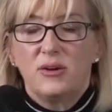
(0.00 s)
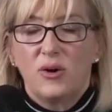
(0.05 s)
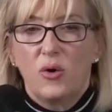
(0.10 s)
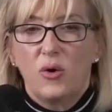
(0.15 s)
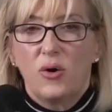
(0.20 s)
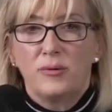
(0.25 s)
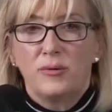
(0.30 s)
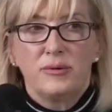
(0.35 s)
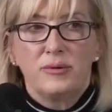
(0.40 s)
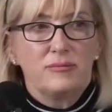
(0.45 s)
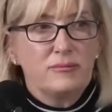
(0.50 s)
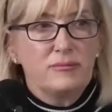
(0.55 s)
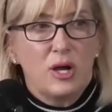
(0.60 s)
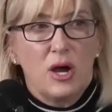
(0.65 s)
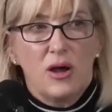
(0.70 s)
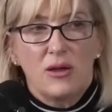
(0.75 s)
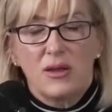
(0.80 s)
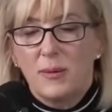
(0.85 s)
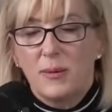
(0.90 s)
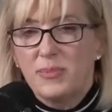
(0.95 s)

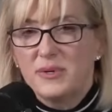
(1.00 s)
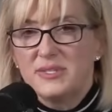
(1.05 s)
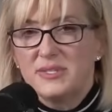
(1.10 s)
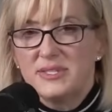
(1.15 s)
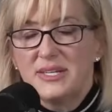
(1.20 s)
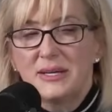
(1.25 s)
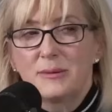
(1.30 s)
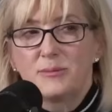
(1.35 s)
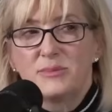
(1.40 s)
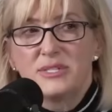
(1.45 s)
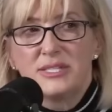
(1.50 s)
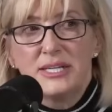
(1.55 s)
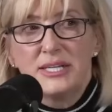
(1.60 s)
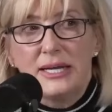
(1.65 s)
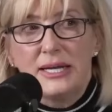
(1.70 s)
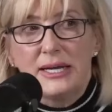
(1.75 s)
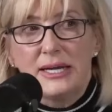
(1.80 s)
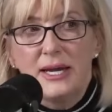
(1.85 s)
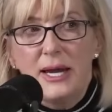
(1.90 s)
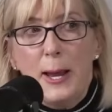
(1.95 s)
Call up a
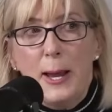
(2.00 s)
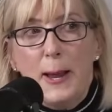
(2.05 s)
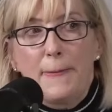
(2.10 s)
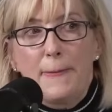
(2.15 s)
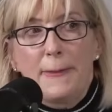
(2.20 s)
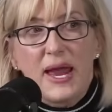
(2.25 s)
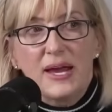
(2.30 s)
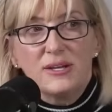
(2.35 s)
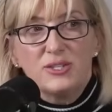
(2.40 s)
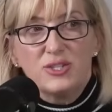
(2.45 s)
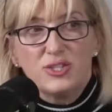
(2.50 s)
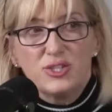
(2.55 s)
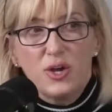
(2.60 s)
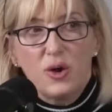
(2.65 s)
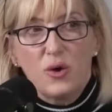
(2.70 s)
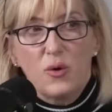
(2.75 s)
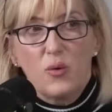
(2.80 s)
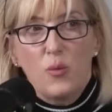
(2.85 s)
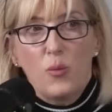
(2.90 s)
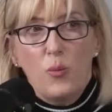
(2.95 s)
CMC. And
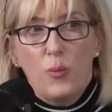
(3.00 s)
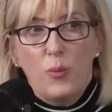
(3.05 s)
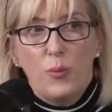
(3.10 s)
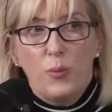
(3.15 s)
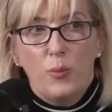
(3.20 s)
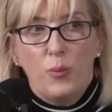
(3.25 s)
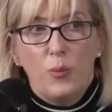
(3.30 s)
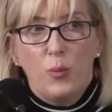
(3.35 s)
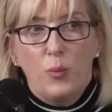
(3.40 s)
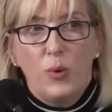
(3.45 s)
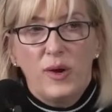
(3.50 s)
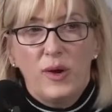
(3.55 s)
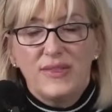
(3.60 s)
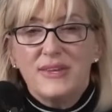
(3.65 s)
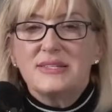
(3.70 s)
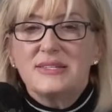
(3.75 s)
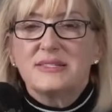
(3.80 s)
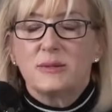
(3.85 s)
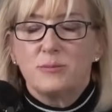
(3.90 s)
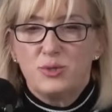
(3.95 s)
so with
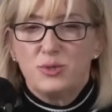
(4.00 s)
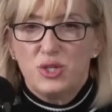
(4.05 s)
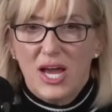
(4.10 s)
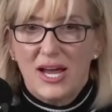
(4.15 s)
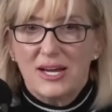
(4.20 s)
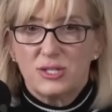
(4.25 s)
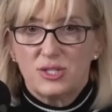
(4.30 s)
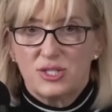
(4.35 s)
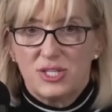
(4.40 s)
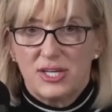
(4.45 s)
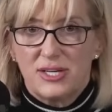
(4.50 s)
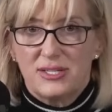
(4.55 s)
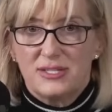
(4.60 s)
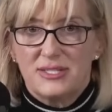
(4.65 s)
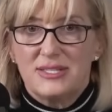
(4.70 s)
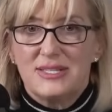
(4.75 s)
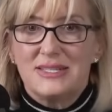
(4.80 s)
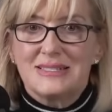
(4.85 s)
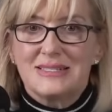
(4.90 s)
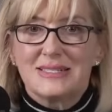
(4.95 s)
these
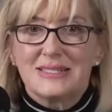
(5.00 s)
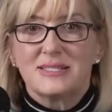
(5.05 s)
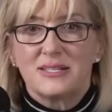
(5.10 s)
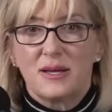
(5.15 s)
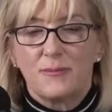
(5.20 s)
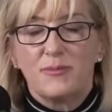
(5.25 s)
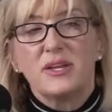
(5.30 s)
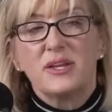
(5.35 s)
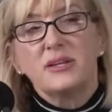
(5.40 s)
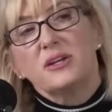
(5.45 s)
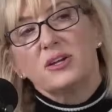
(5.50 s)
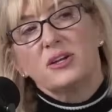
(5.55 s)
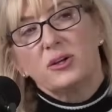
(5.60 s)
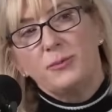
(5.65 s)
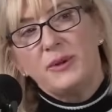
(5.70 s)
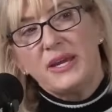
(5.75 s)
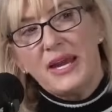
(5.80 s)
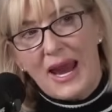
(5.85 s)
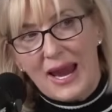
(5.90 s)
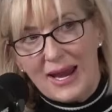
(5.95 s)
objections, this is something that
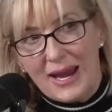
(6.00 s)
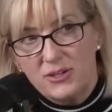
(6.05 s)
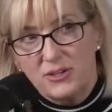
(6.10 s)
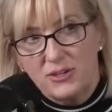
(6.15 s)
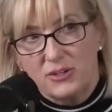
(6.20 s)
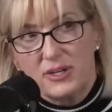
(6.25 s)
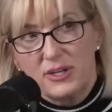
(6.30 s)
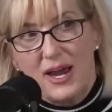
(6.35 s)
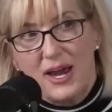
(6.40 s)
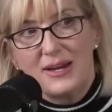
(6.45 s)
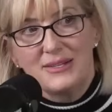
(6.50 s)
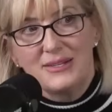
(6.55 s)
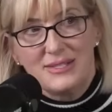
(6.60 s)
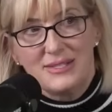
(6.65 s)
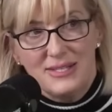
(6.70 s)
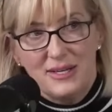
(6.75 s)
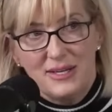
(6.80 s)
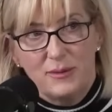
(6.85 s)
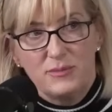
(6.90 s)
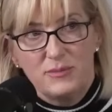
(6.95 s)
could be handled at a
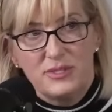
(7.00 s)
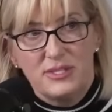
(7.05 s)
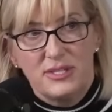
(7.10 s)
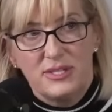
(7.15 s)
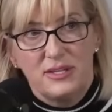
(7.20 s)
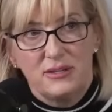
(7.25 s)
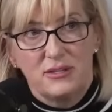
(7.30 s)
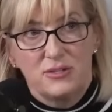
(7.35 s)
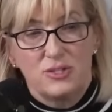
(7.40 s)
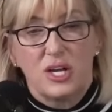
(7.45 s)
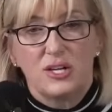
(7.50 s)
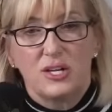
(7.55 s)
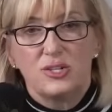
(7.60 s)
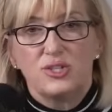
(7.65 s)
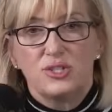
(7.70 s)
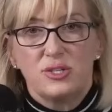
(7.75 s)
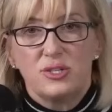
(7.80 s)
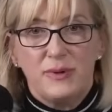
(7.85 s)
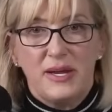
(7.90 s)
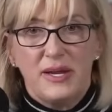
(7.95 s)
CMC. The
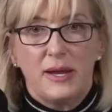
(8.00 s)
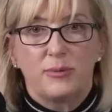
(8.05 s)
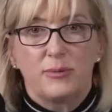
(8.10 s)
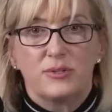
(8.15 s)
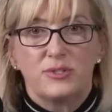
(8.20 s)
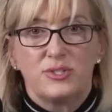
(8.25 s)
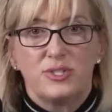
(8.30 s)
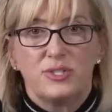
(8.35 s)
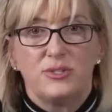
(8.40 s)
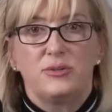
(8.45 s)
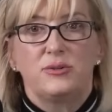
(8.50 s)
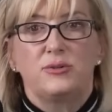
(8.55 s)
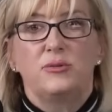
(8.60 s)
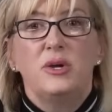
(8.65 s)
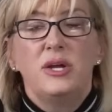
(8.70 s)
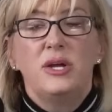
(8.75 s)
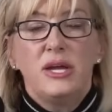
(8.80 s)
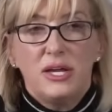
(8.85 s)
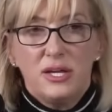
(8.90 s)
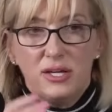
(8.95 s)
judge should be able
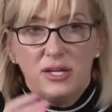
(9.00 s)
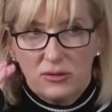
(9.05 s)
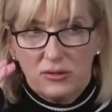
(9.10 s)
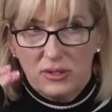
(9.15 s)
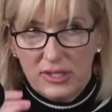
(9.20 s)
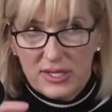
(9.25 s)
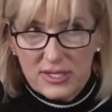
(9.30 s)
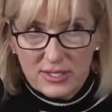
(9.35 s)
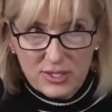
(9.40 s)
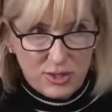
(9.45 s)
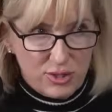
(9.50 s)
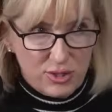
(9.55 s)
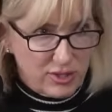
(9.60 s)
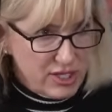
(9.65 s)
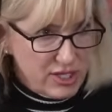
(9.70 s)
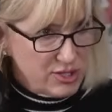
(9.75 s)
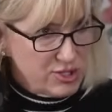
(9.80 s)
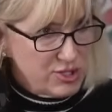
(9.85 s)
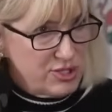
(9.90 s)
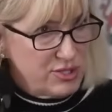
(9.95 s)
to, list your
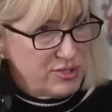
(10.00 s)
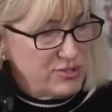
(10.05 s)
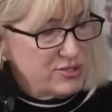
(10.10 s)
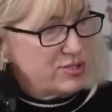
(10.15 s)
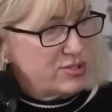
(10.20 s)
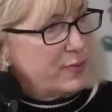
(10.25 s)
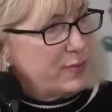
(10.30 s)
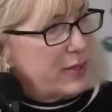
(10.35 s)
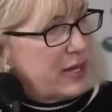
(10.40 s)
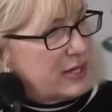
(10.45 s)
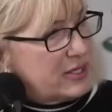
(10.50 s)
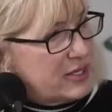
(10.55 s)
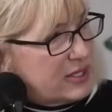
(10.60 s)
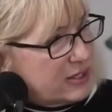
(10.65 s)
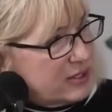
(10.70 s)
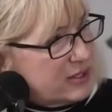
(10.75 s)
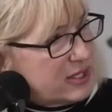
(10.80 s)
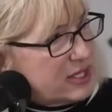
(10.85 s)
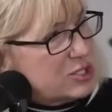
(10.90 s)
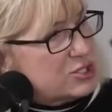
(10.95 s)
issues, your
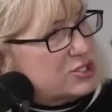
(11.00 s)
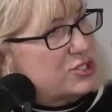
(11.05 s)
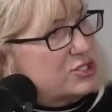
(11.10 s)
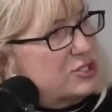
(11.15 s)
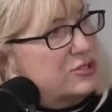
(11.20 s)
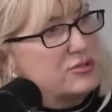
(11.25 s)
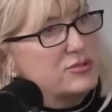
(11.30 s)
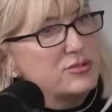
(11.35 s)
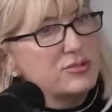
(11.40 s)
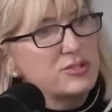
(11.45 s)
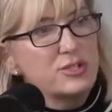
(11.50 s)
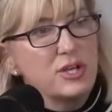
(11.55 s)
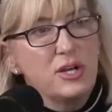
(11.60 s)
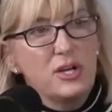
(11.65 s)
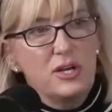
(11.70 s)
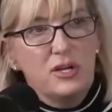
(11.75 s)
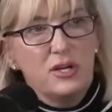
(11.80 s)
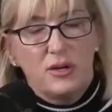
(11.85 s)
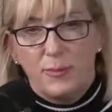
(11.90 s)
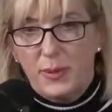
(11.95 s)
pending issues,
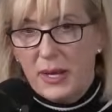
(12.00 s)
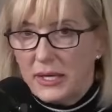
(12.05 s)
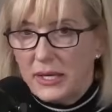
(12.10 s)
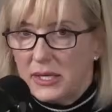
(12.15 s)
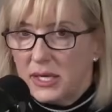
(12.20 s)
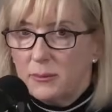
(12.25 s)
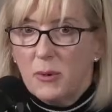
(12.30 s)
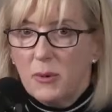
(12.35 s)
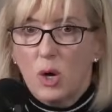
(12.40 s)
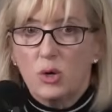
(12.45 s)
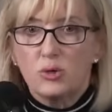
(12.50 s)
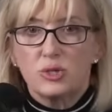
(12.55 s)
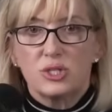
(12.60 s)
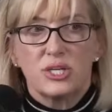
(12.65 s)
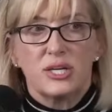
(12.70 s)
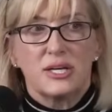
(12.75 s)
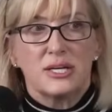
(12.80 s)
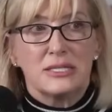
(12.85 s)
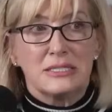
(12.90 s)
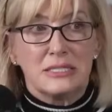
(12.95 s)
pending
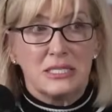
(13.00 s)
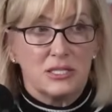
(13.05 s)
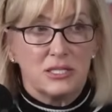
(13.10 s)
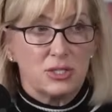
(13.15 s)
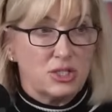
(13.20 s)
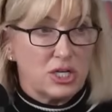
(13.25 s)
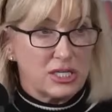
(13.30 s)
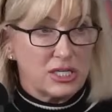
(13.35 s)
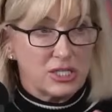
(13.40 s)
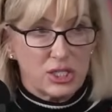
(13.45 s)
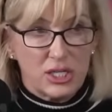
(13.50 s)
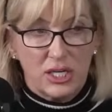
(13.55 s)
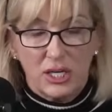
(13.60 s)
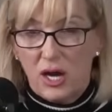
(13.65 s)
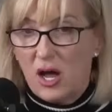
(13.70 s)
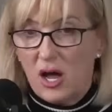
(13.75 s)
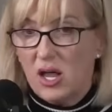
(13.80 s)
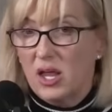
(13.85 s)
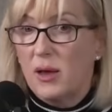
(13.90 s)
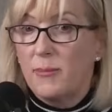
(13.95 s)
motions, and the judge can
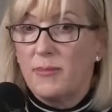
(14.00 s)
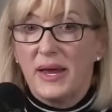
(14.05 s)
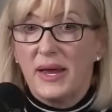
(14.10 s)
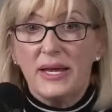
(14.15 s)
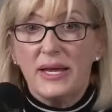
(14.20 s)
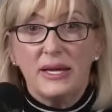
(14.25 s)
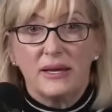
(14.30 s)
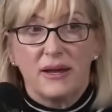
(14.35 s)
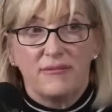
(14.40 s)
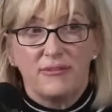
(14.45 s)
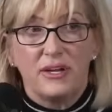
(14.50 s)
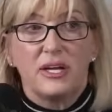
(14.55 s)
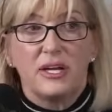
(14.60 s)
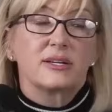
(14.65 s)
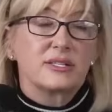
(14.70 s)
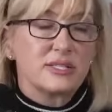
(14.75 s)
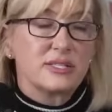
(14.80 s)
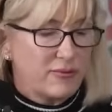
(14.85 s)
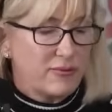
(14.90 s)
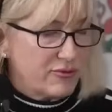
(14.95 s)
call up any of it
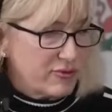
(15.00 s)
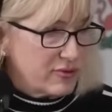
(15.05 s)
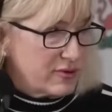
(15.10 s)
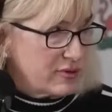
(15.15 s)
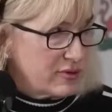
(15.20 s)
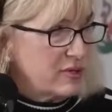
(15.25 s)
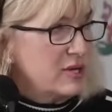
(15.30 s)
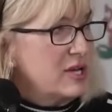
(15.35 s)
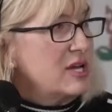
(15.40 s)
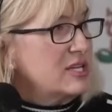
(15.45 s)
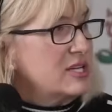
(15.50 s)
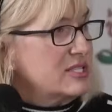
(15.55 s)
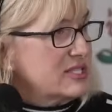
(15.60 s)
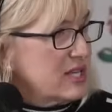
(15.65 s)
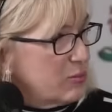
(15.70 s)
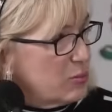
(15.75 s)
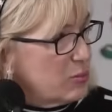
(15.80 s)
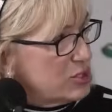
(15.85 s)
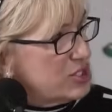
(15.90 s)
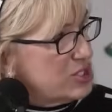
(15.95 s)
except for
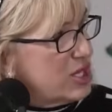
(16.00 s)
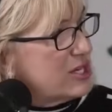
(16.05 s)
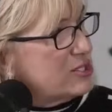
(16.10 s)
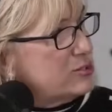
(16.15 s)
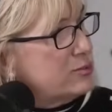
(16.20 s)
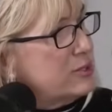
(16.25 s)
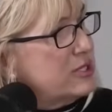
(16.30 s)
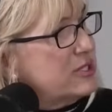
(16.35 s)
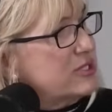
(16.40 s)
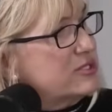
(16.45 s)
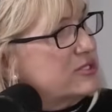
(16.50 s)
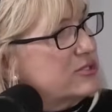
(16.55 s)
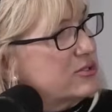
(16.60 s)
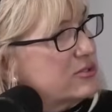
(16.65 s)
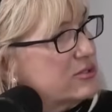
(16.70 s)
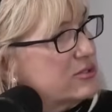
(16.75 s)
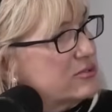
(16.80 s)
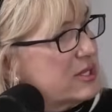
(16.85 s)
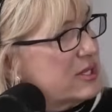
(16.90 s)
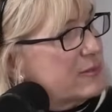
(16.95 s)
summary judgments
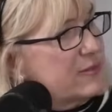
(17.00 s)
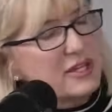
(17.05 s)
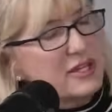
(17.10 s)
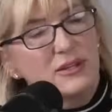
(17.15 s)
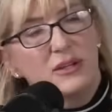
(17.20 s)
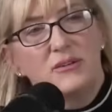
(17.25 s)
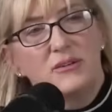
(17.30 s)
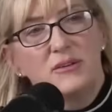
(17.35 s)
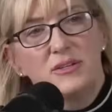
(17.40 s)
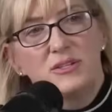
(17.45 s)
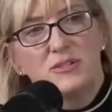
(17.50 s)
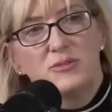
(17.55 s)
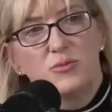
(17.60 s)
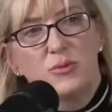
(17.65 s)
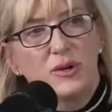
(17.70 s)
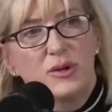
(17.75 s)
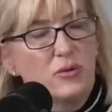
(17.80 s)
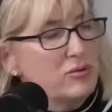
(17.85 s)
or something that is